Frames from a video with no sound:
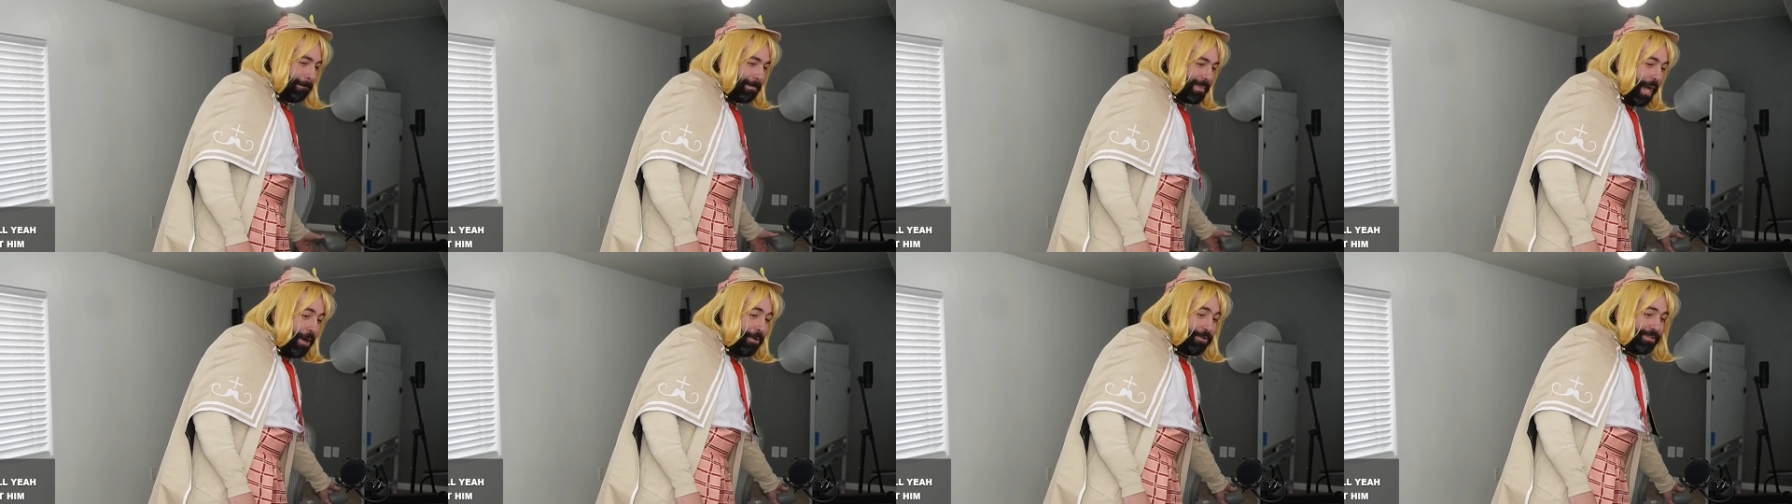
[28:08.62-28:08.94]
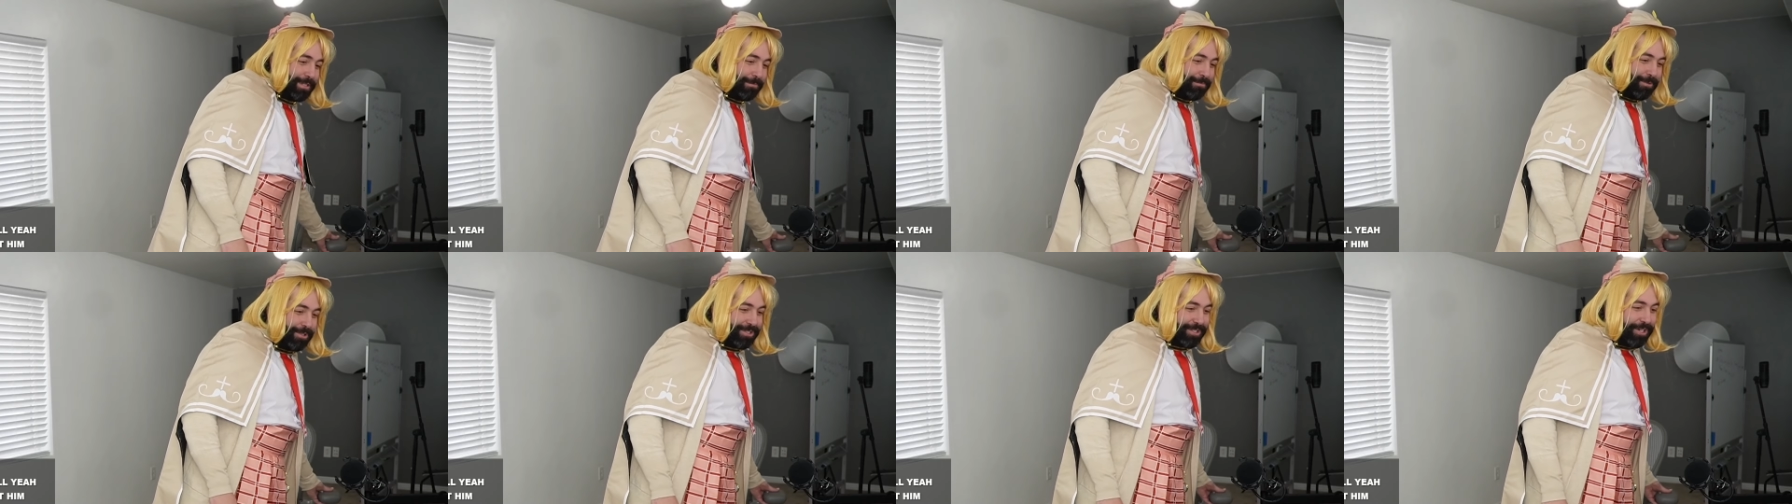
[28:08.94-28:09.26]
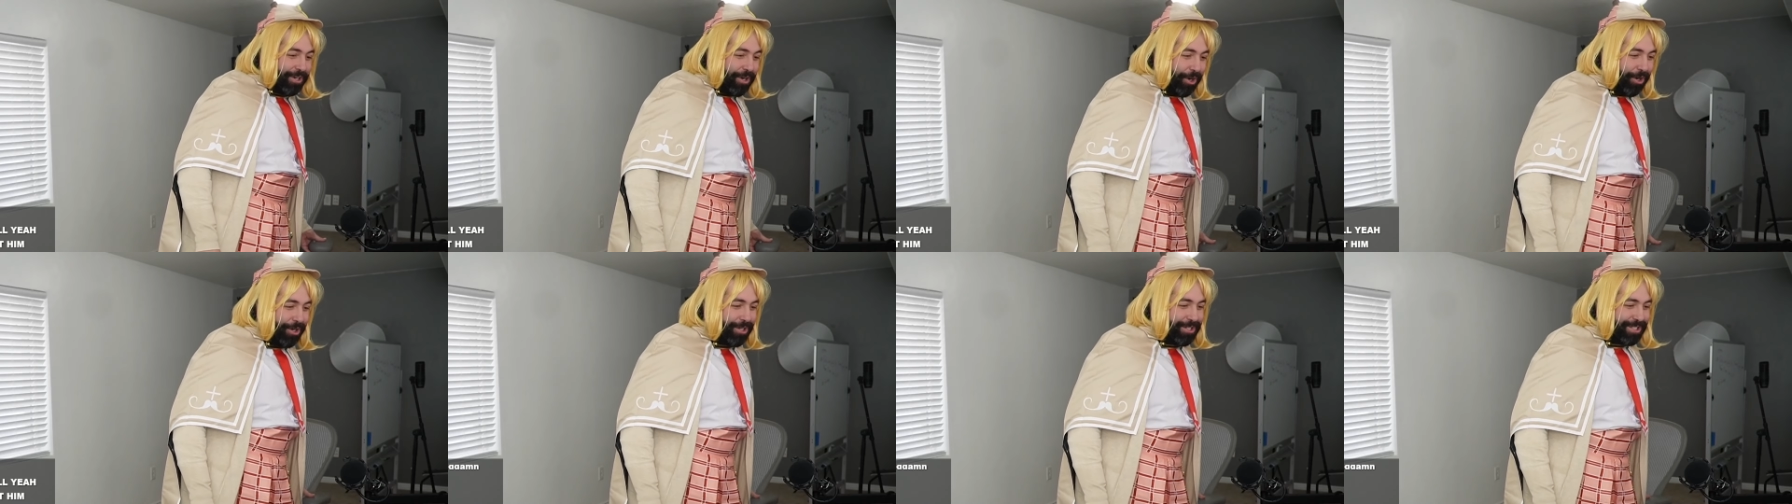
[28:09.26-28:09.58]
That was the most
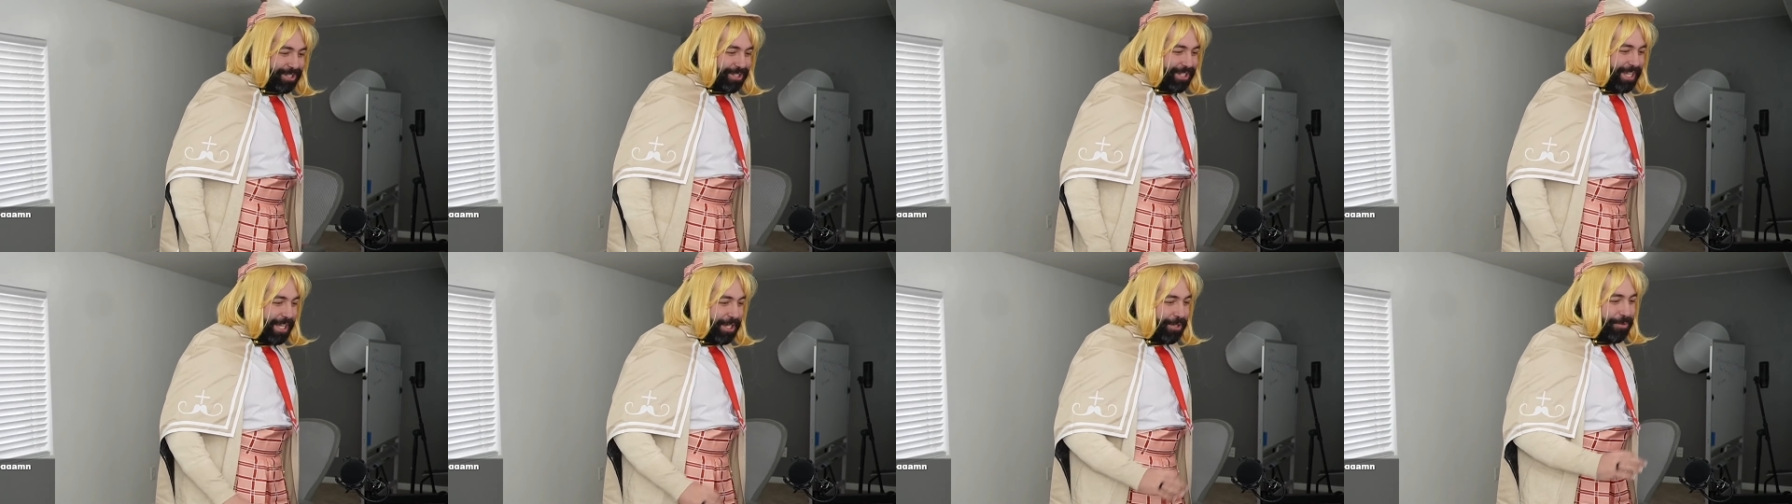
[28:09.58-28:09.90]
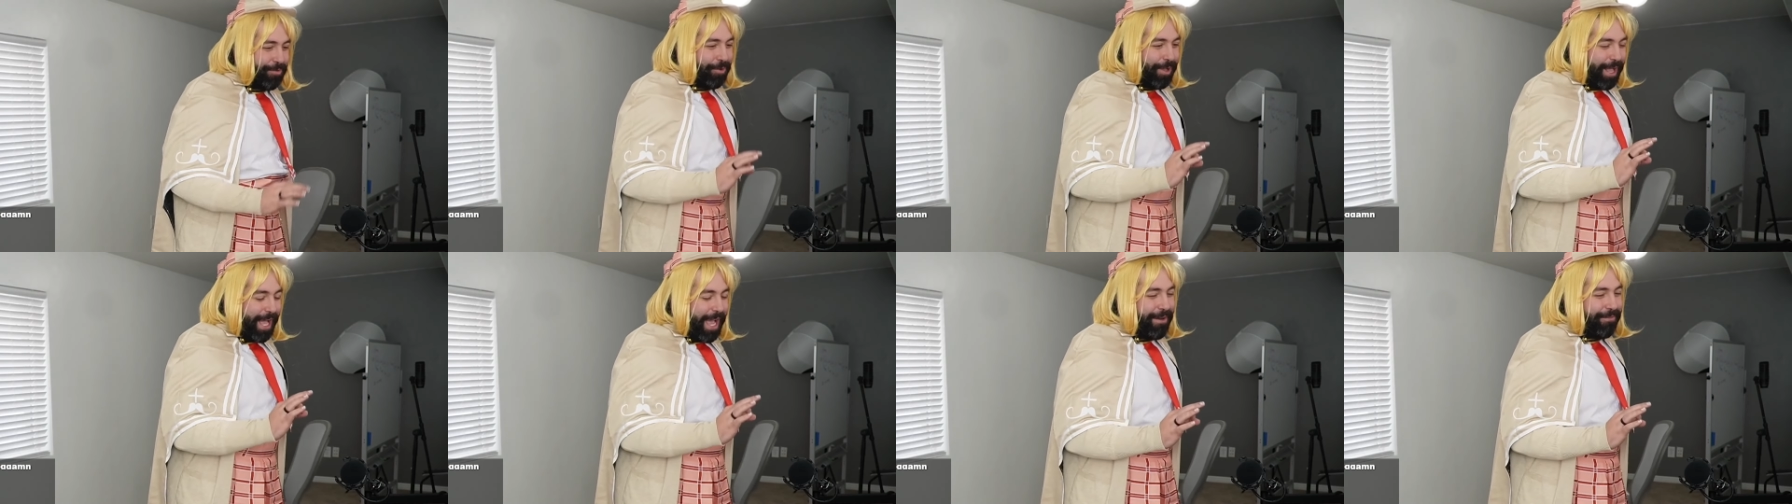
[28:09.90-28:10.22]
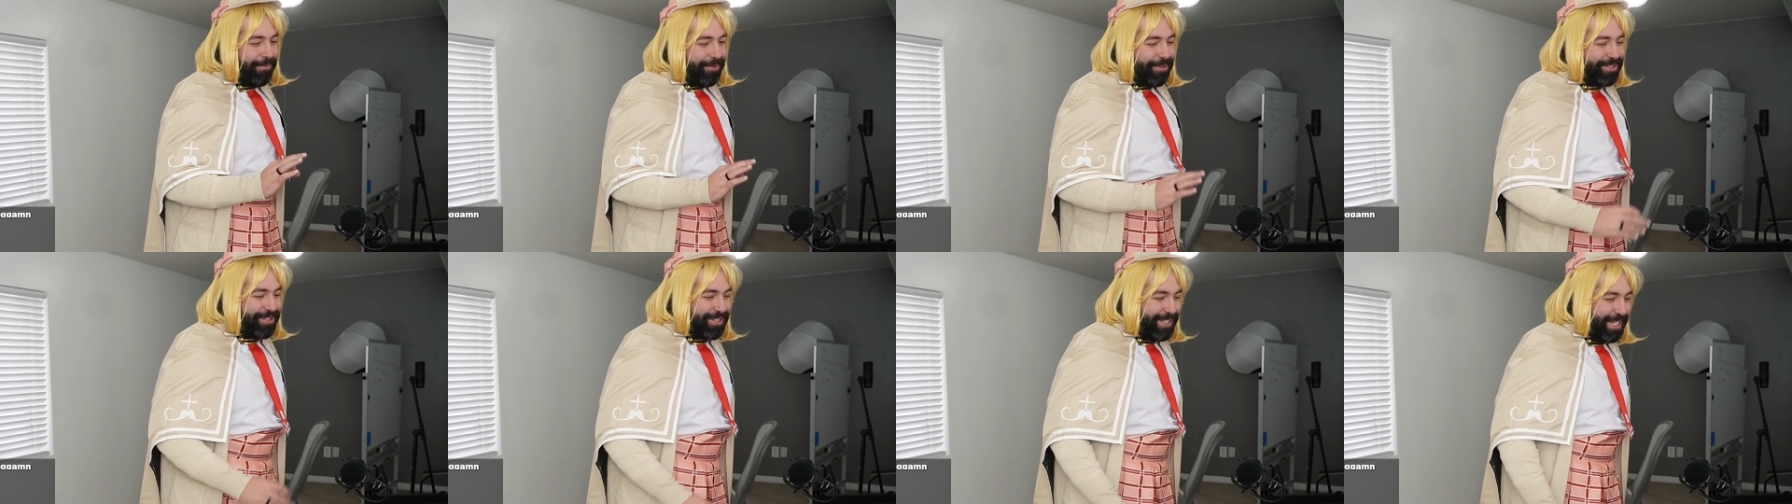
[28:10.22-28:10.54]
cursed thing you will
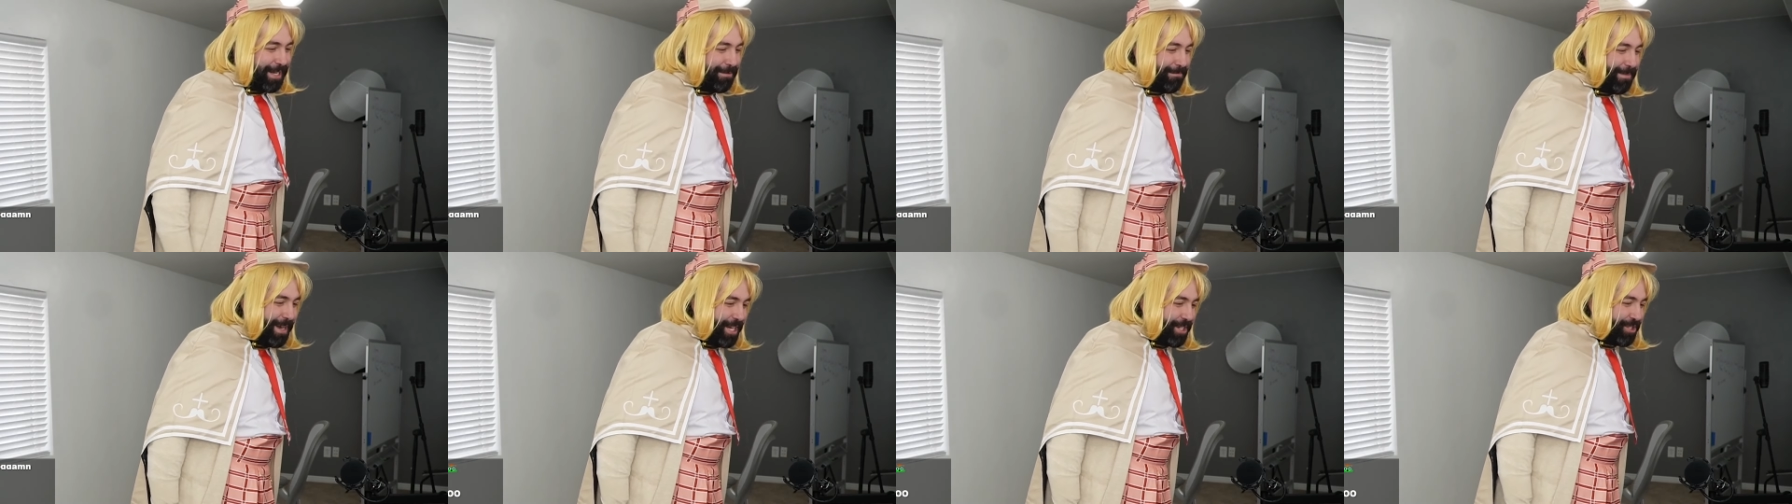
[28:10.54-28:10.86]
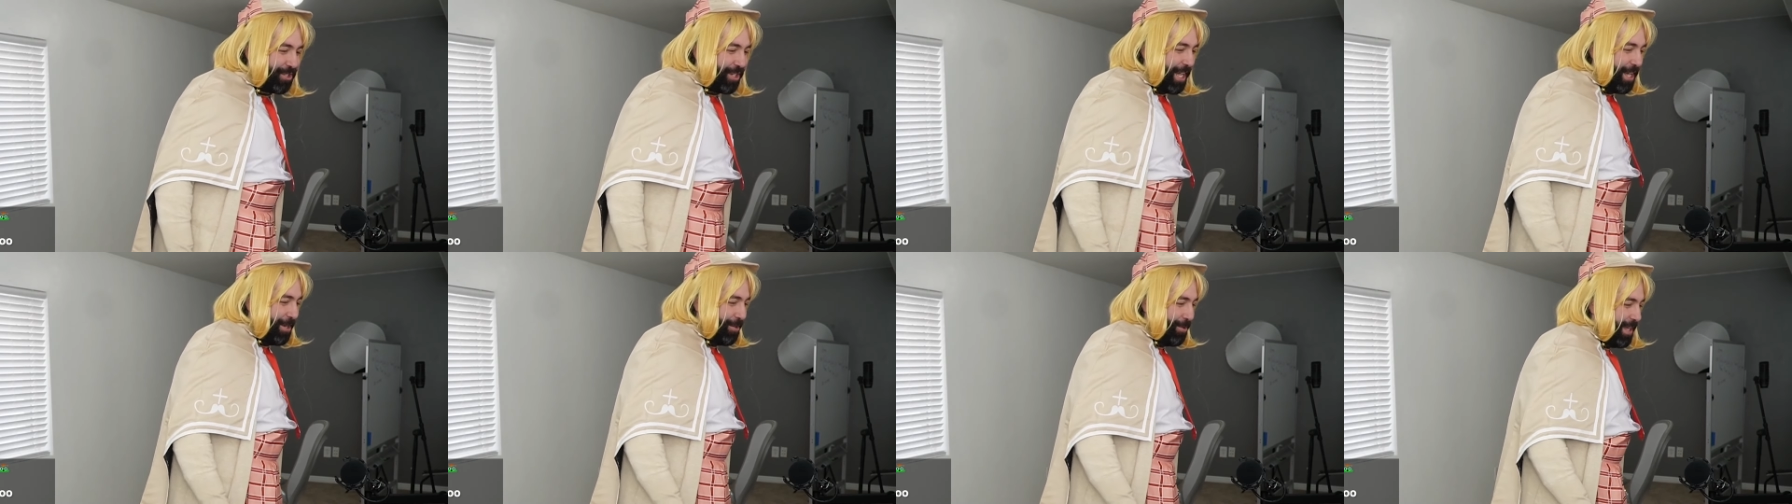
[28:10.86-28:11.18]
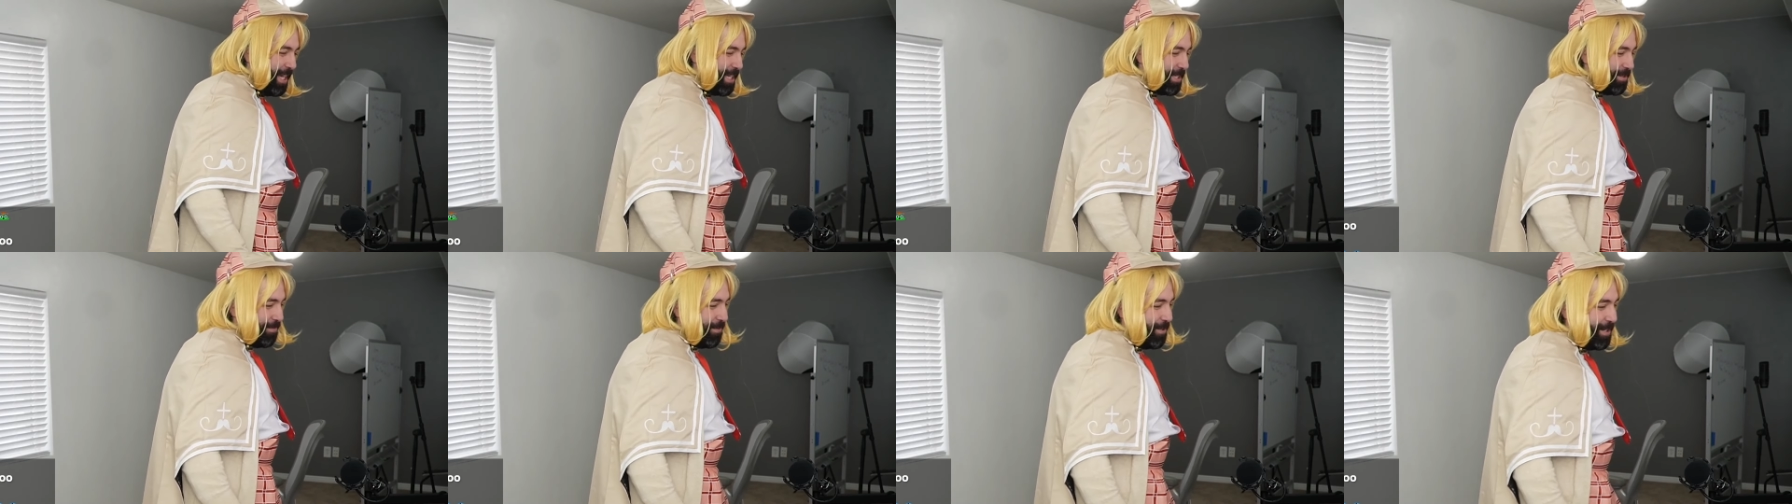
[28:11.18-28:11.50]
ever see in my channel.
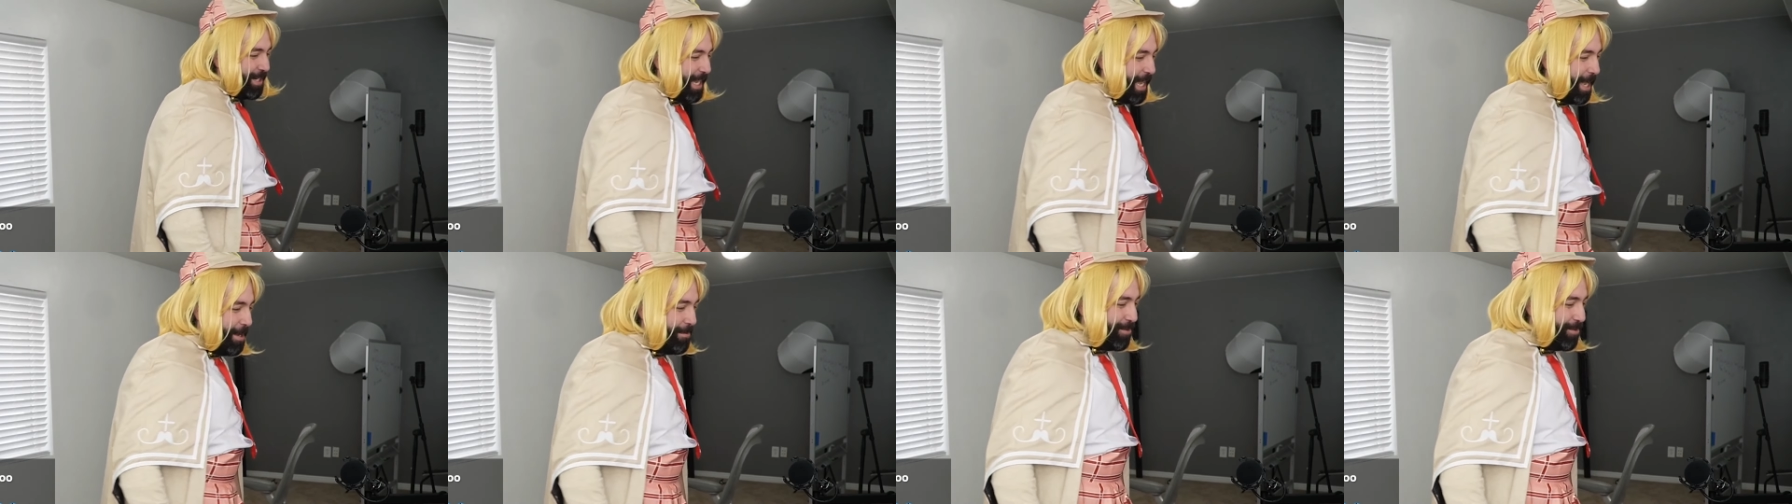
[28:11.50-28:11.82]
That's for damn